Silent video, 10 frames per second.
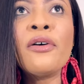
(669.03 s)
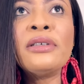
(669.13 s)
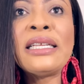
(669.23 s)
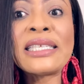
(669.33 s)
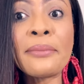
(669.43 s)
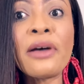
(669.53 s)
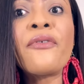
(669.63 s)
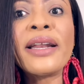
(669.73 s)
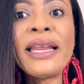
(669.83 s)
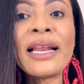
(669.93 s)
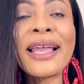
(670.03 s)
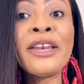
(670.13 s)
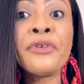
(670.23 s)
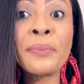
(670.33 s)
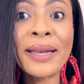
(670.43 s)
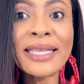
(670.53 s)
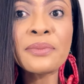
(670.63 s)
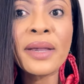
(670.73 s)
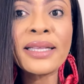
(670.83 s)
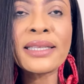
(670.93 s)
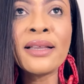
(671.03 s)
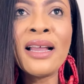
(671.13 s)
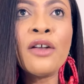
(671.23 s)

December Vanilla in replacement.